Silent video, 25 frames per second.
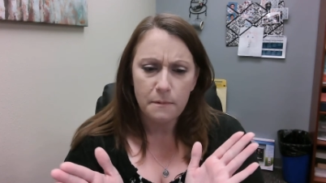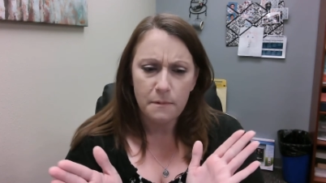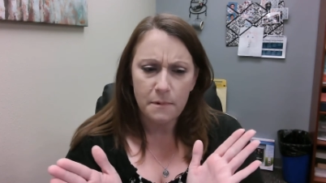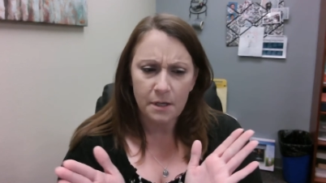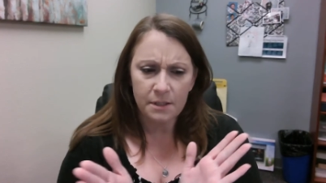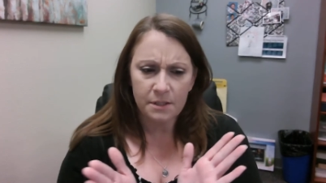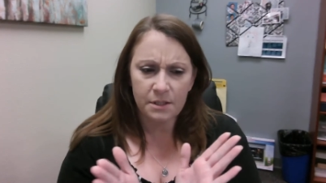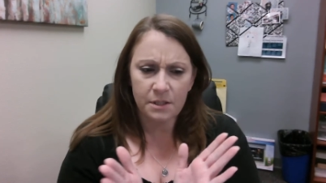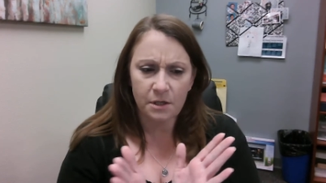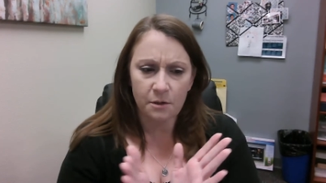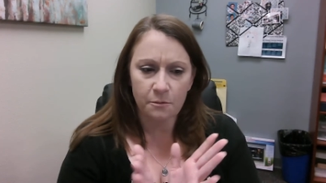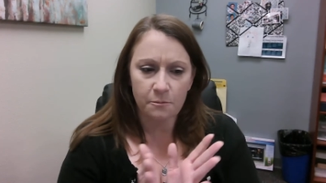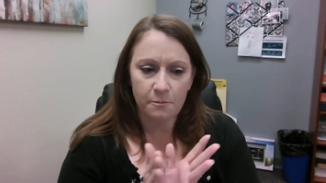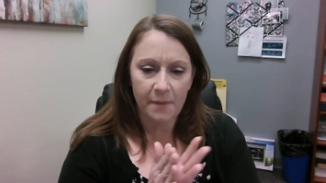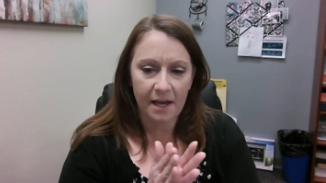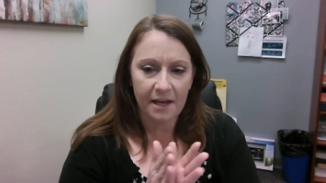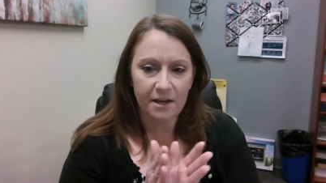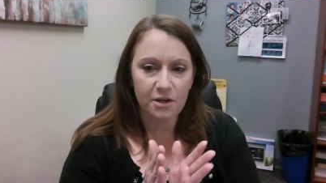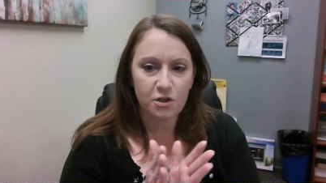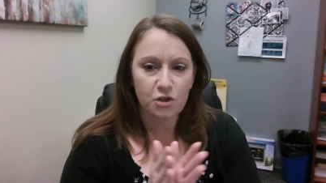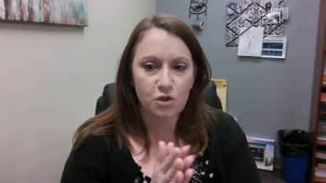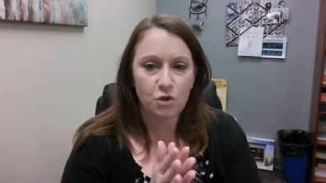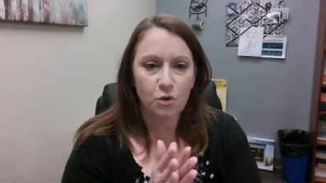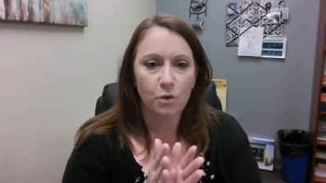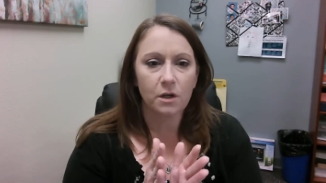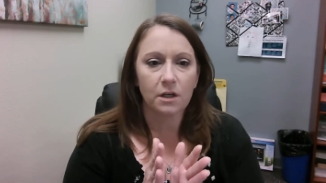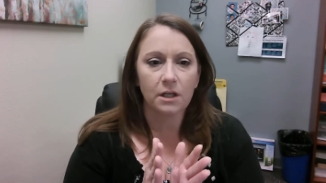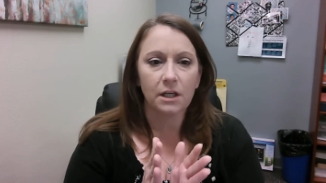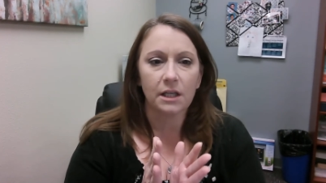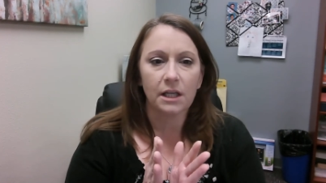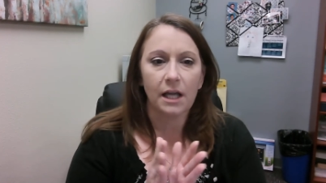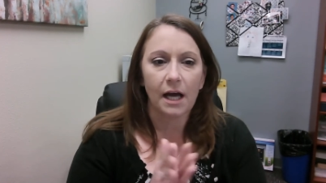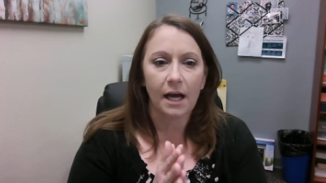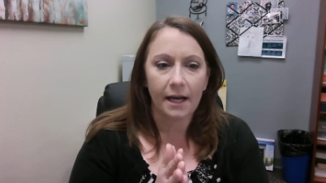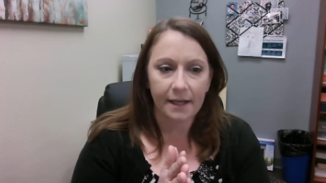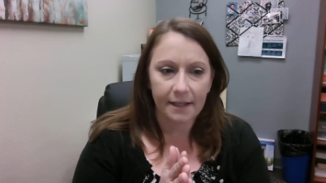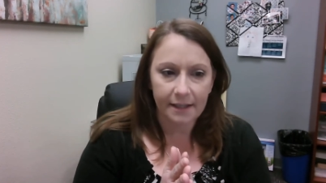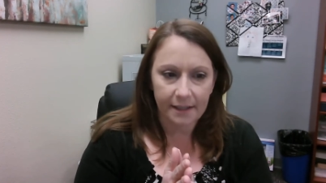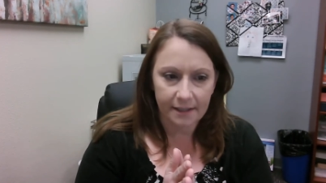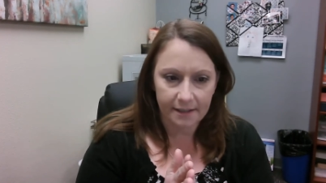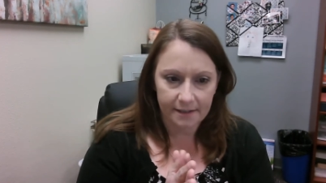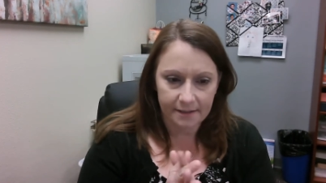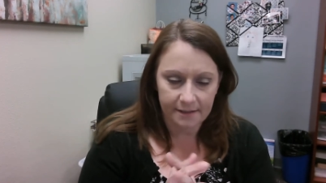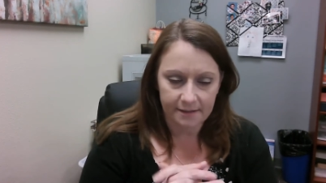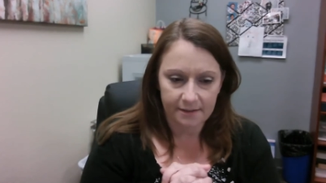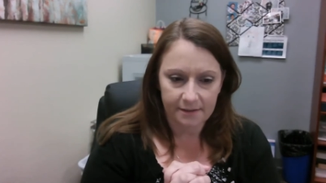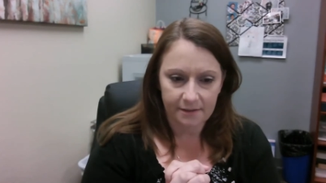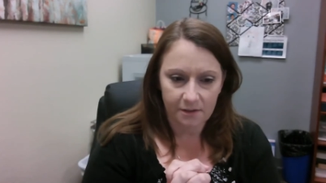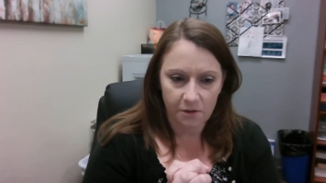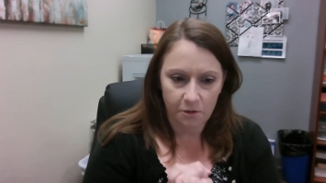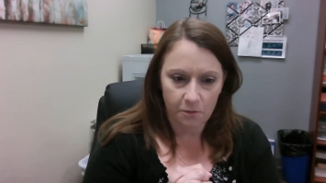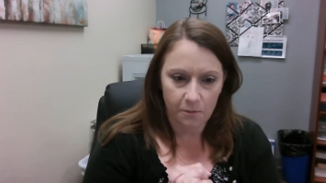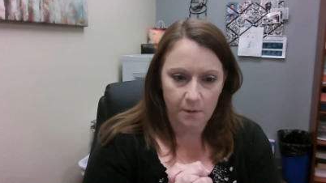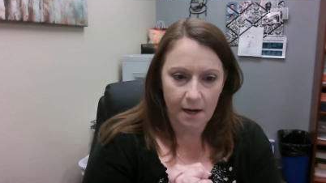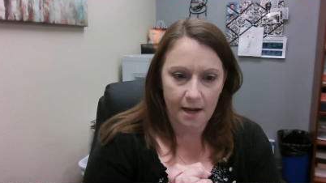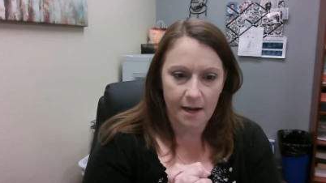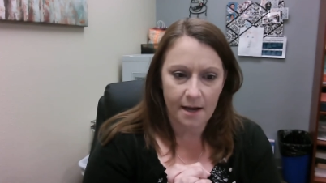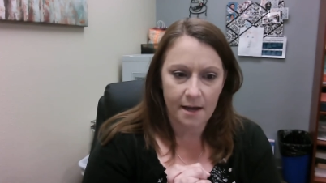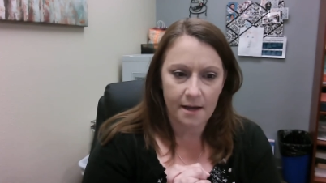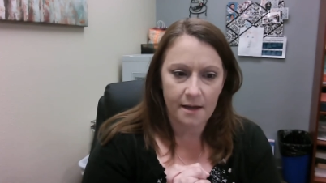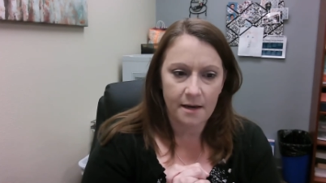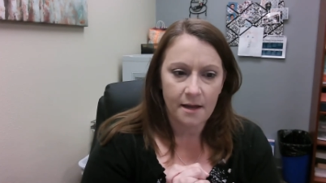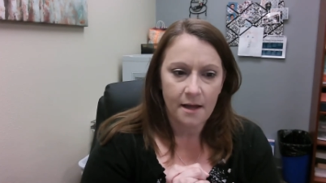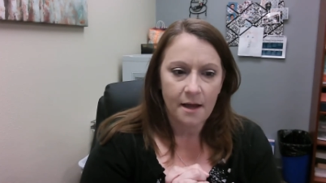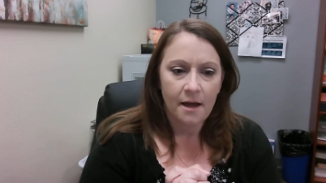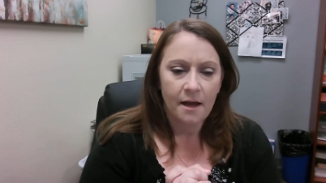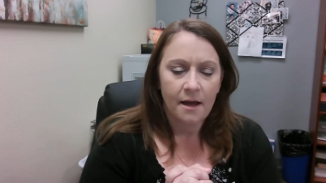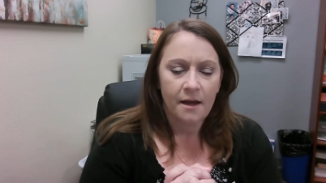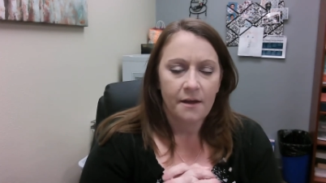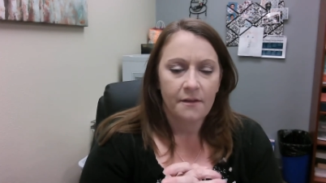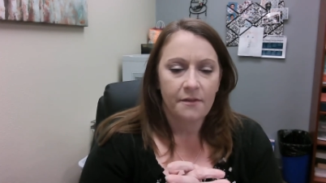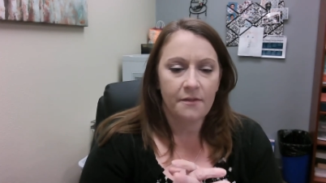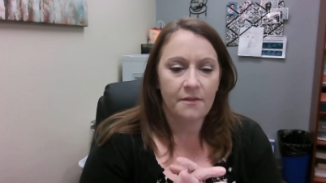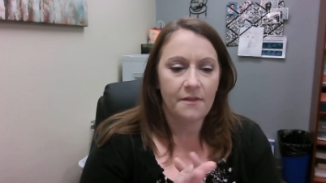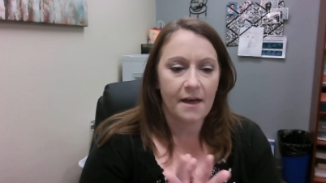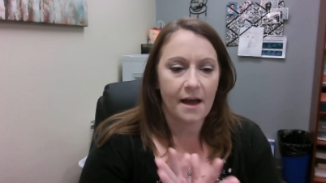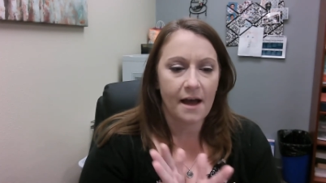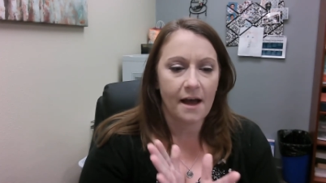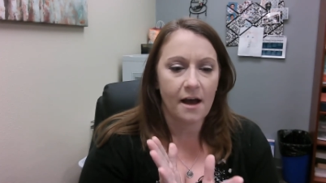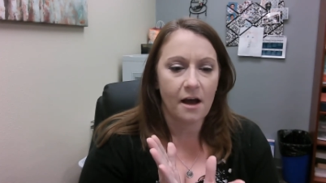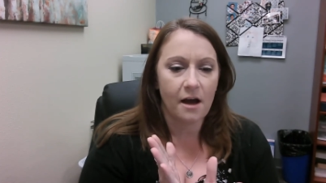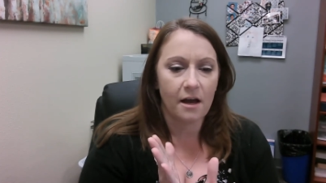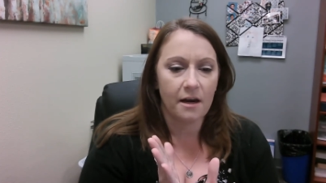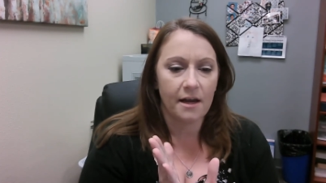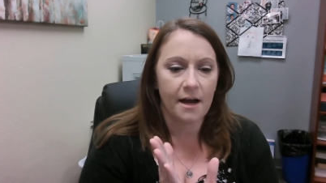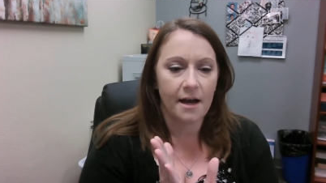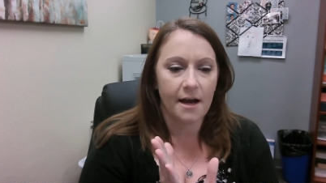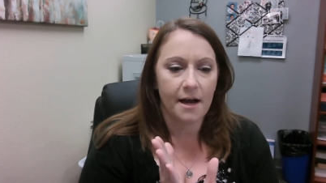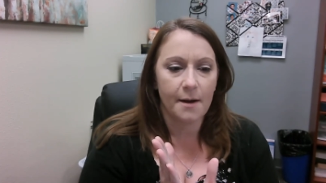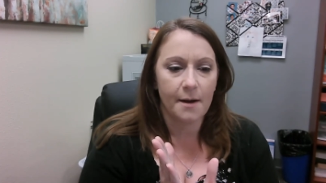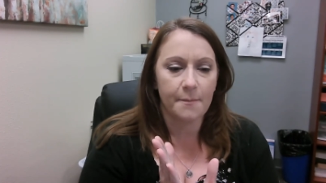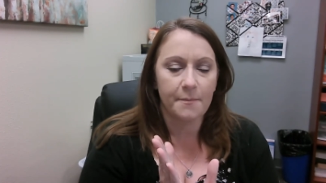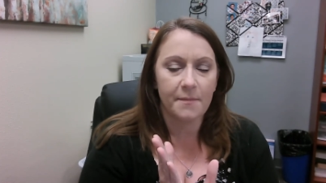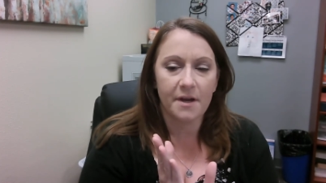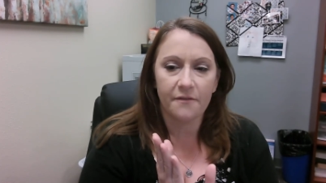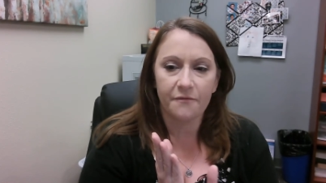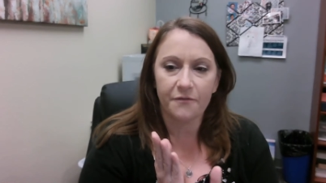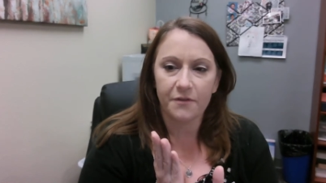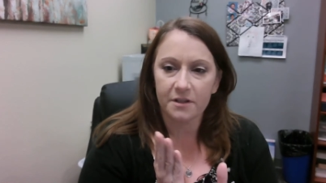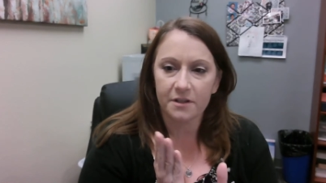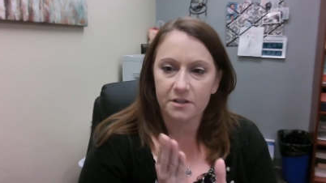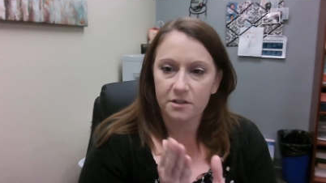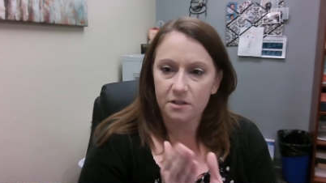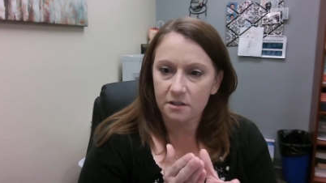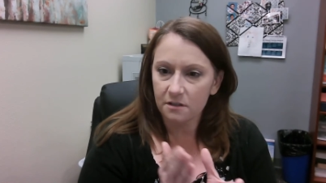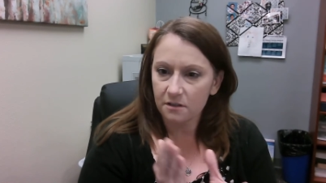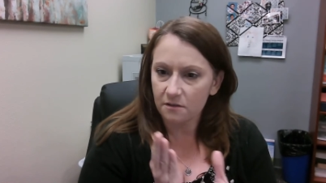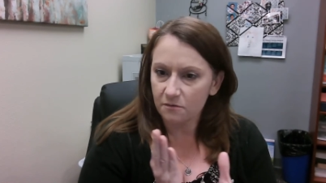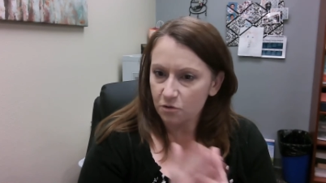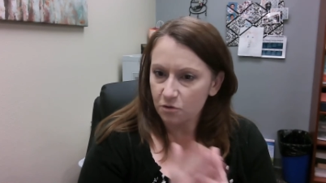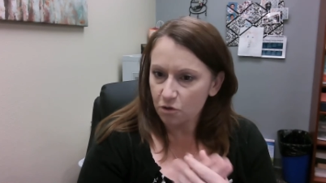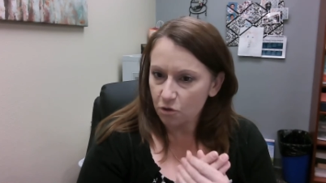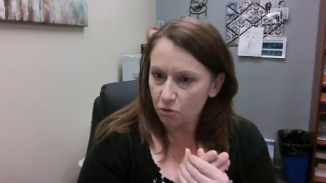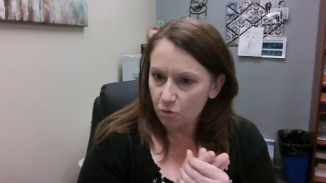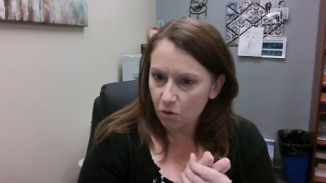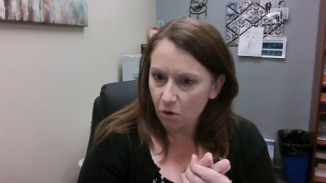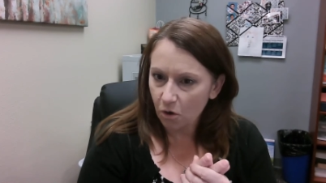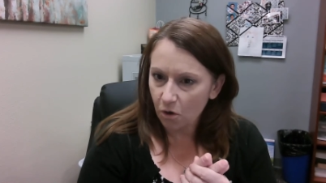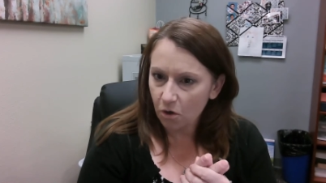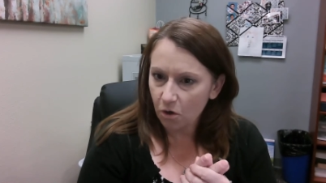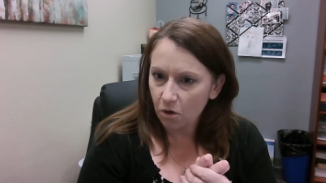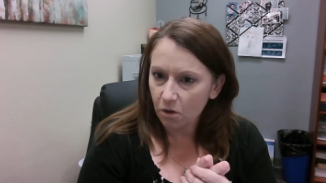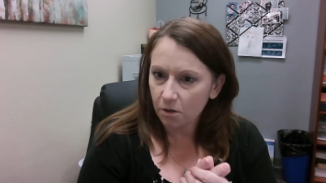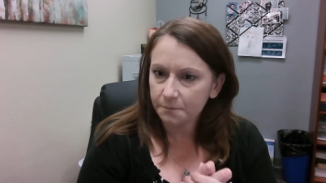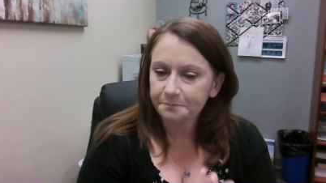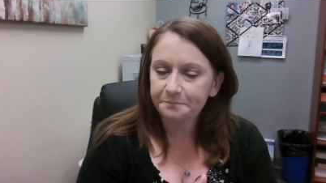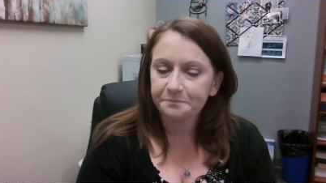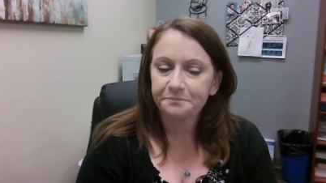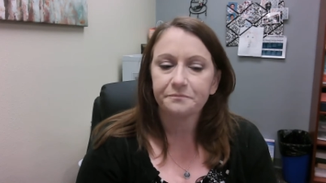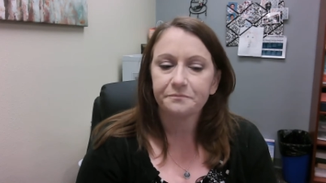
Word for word: So make sure lions, all right, that um, if it's too cold,